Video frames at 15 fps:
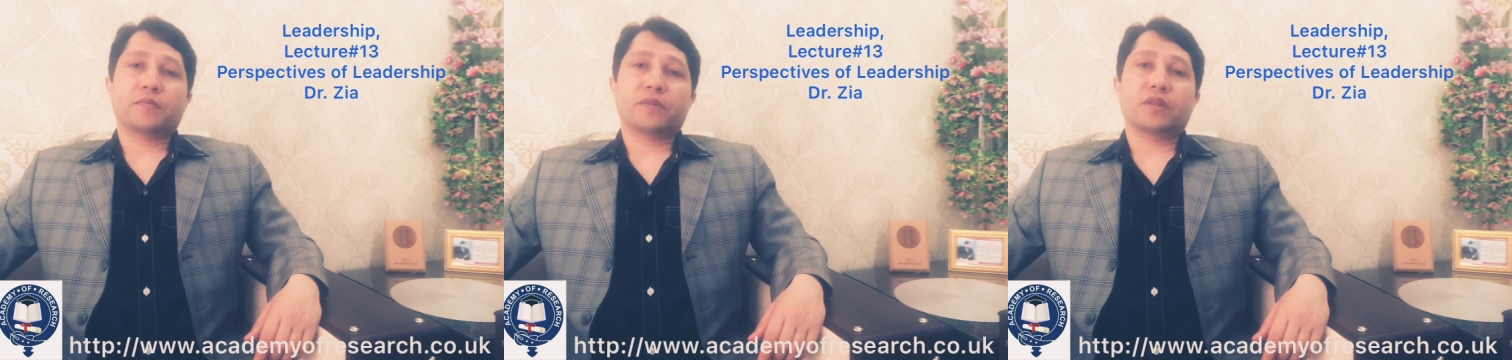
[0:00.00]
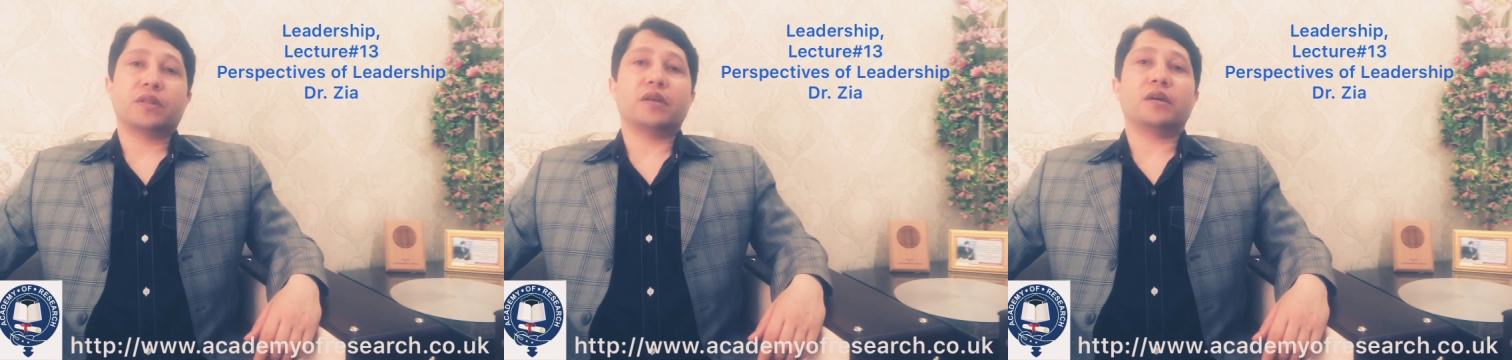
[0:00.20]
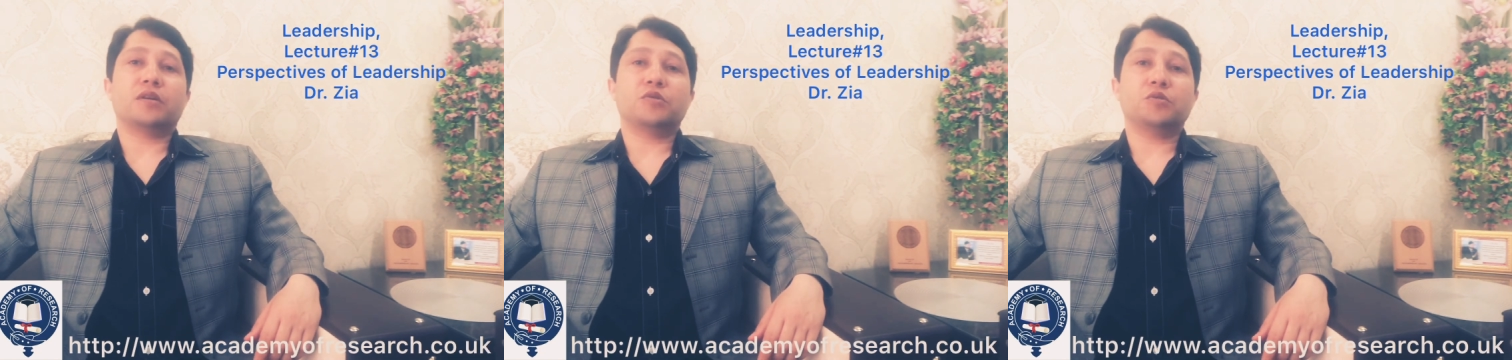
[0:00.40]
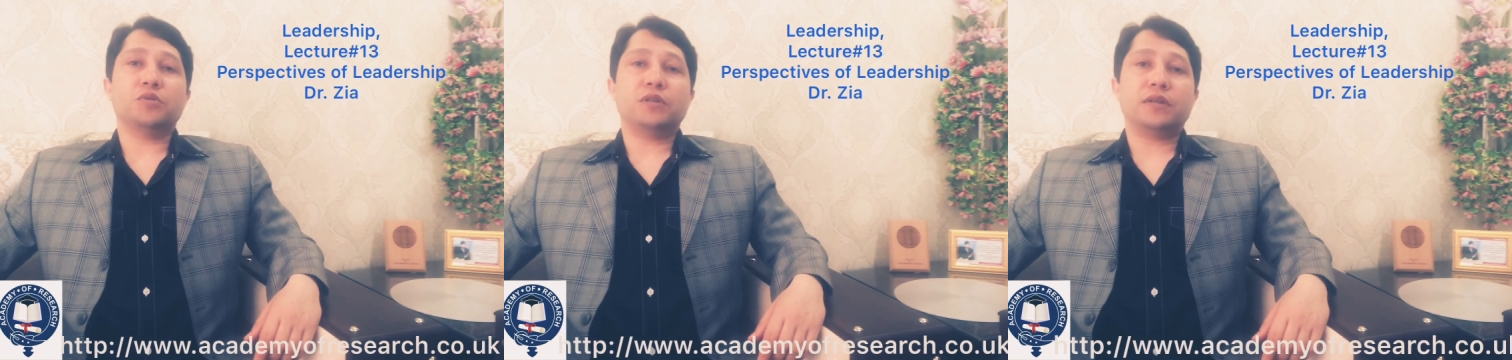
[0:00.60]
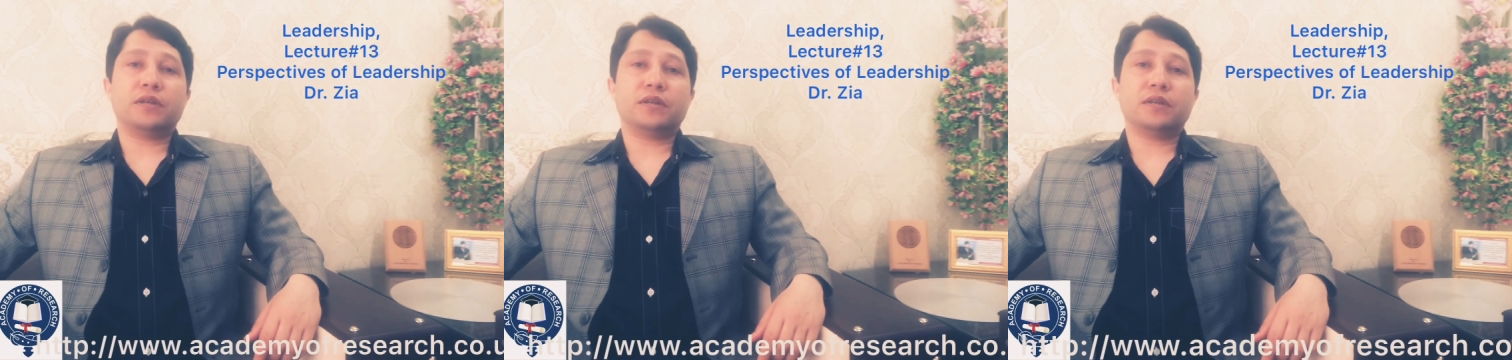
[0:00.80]
There are two
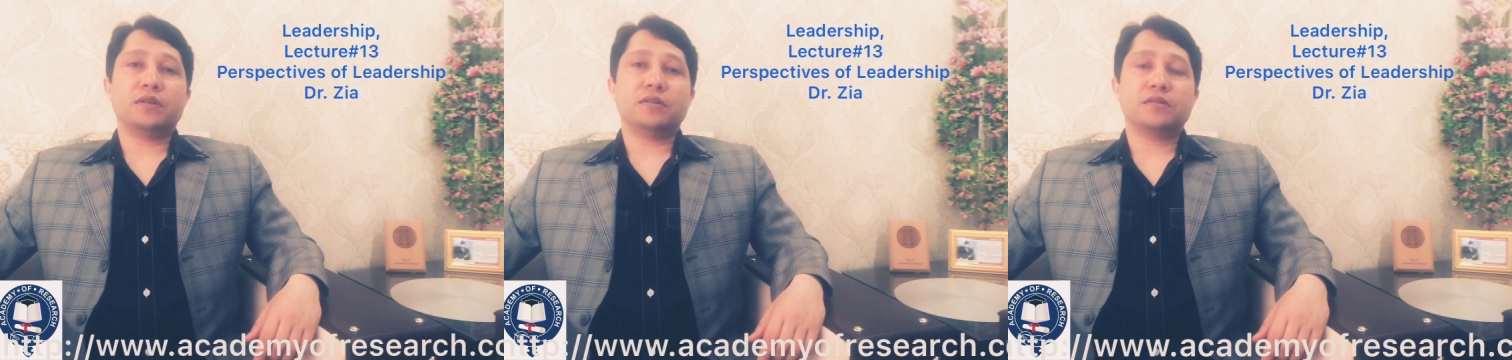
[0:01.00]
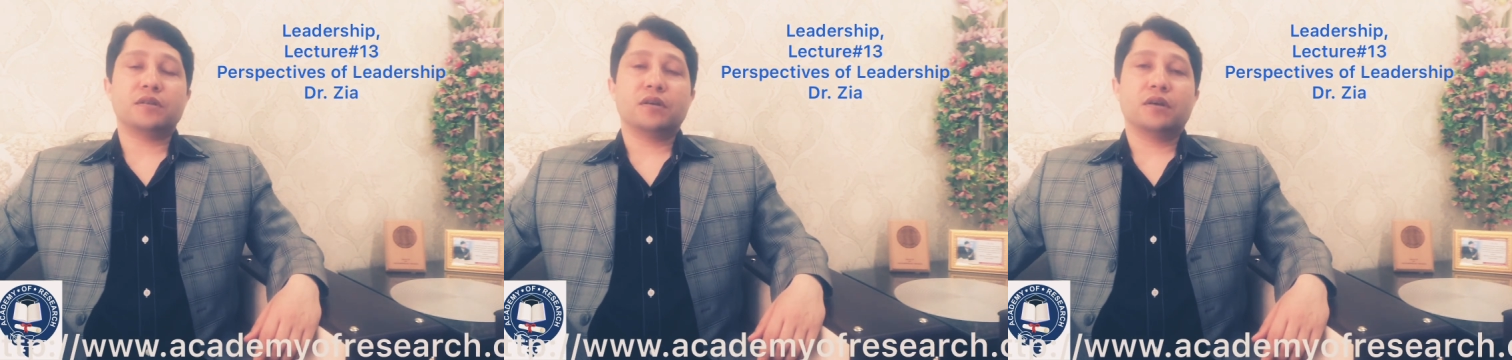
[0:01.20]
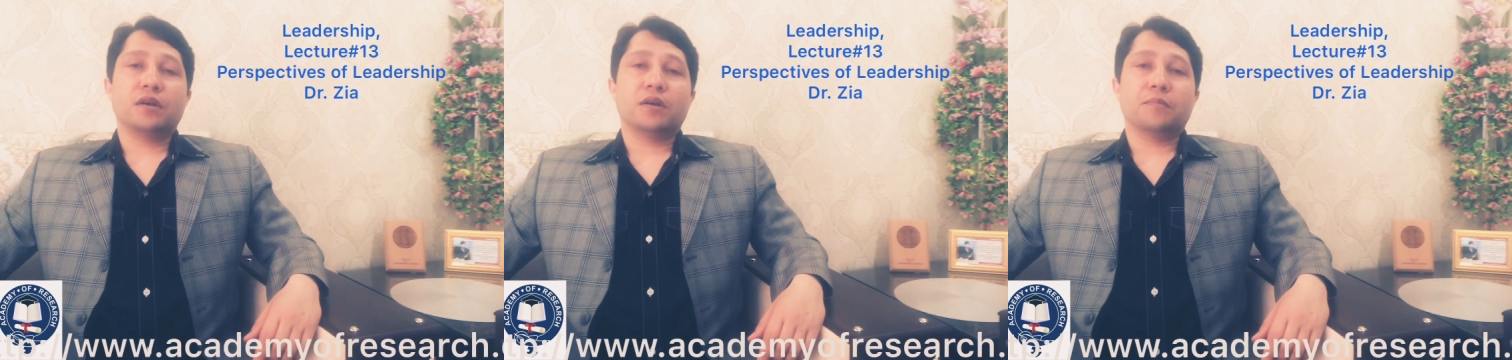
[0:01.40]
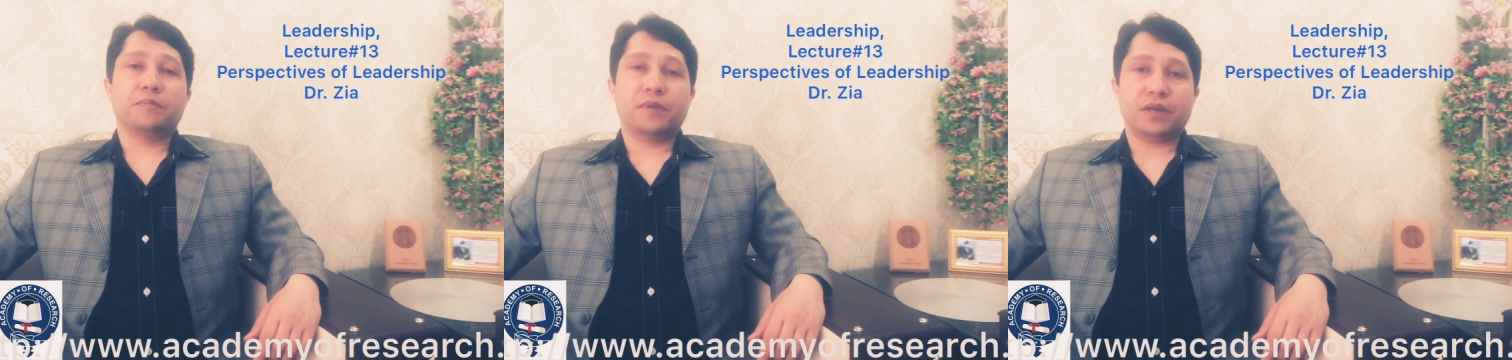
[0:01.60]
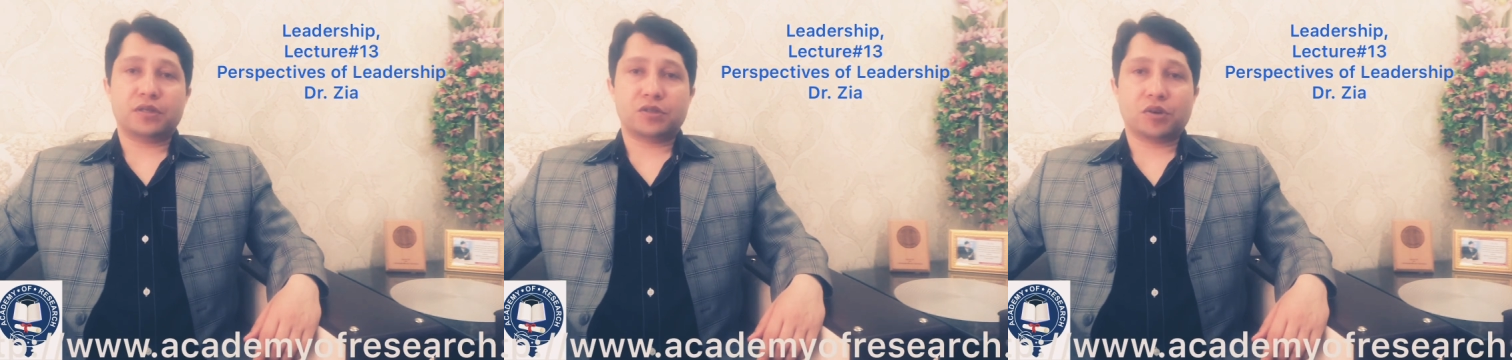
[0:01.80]
theories
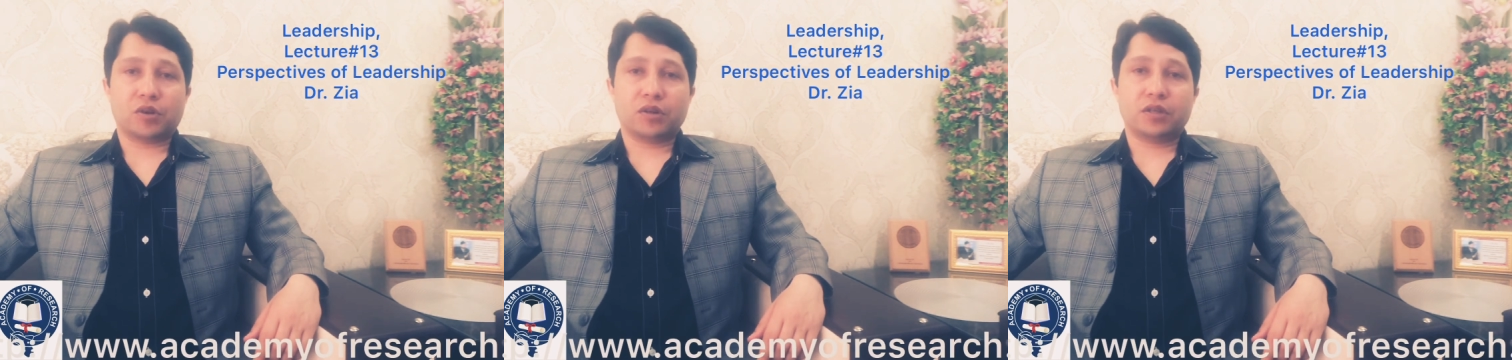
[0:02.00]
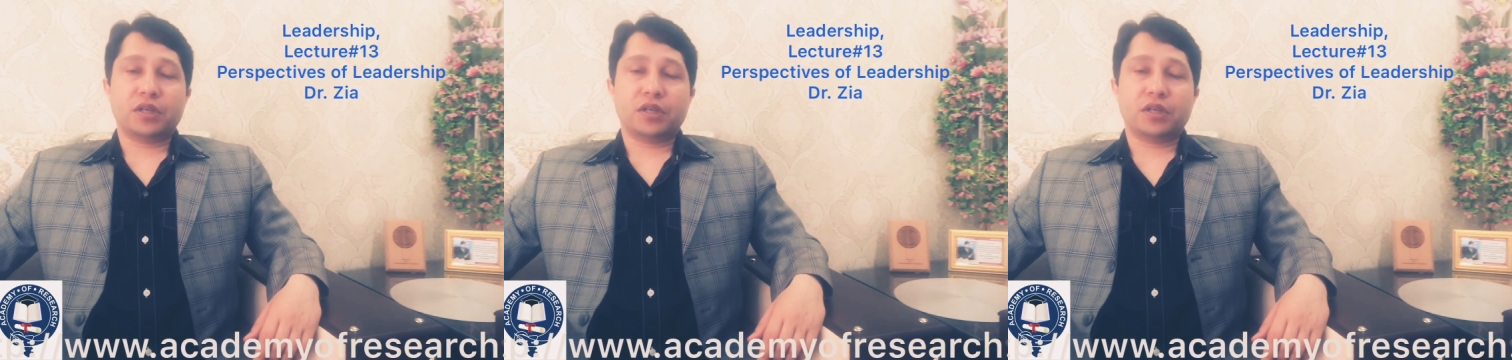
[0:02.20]
based on